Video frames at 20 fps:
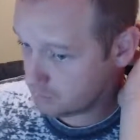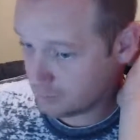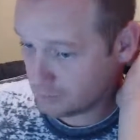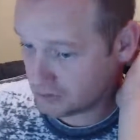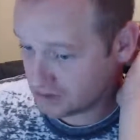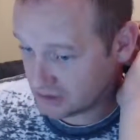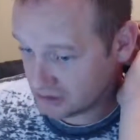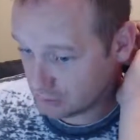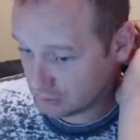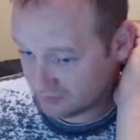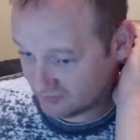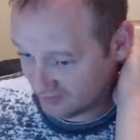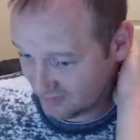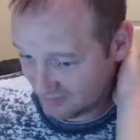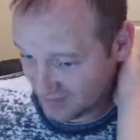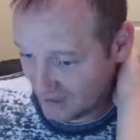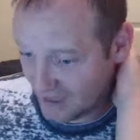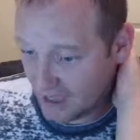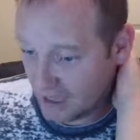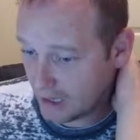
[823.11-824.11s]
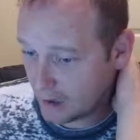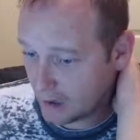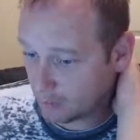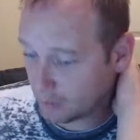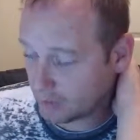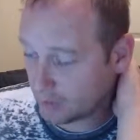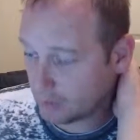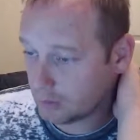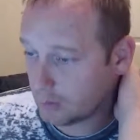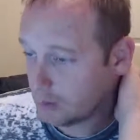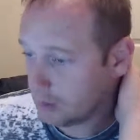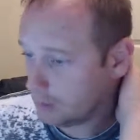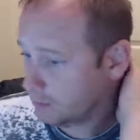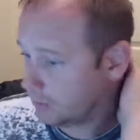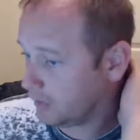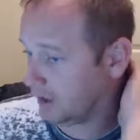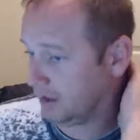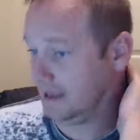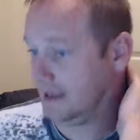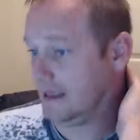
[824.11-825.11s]
which I don't see that happening,
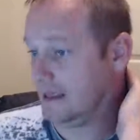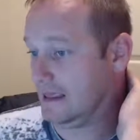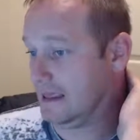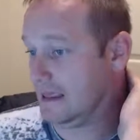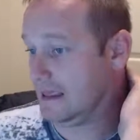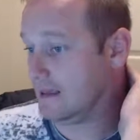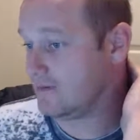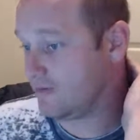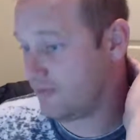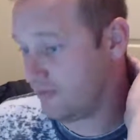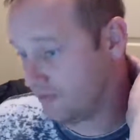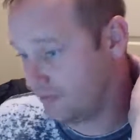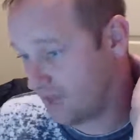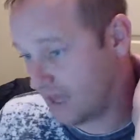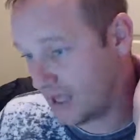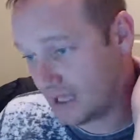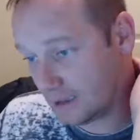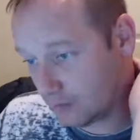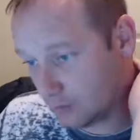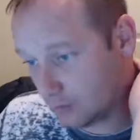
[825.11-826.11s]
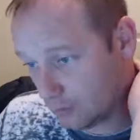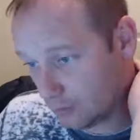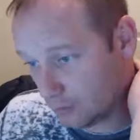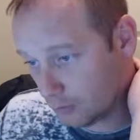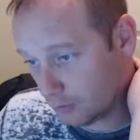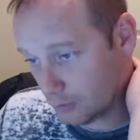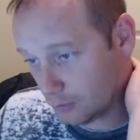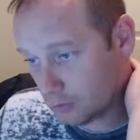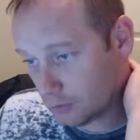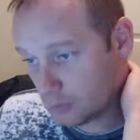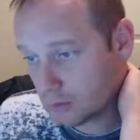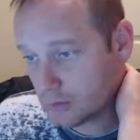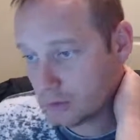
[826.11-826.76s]
but if they do,